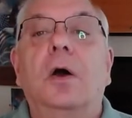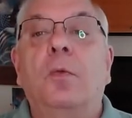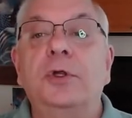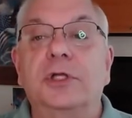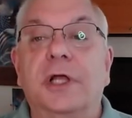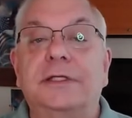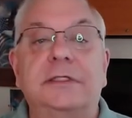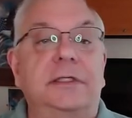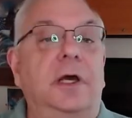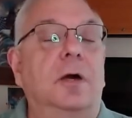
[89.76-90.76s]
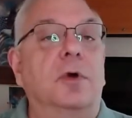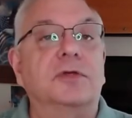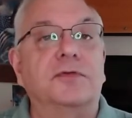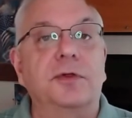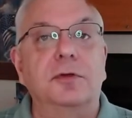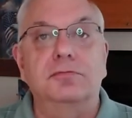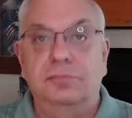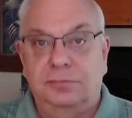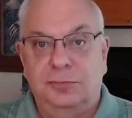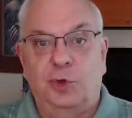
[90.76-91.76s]
Would you like to see how it works for you?
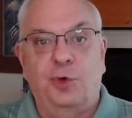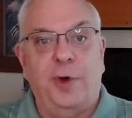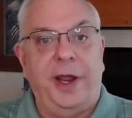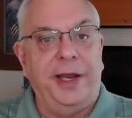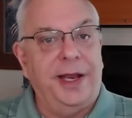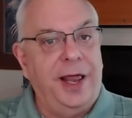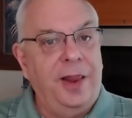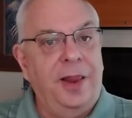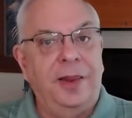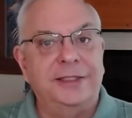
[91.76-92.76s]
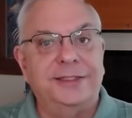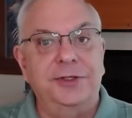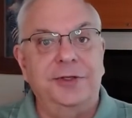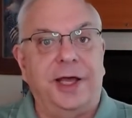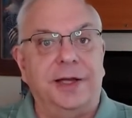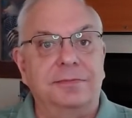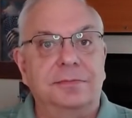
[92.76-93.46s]
Great, let's do that.